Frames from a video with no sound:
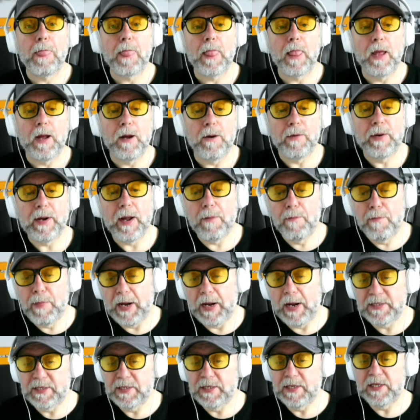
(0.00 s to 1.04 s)
I'll come
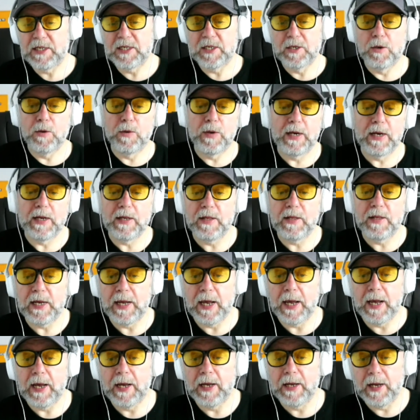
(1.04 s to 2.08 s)
back to this story at
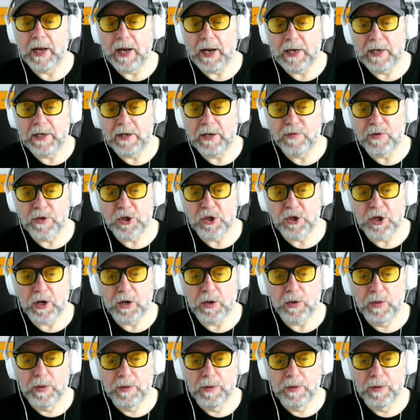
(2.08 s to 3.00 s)
the end of the show.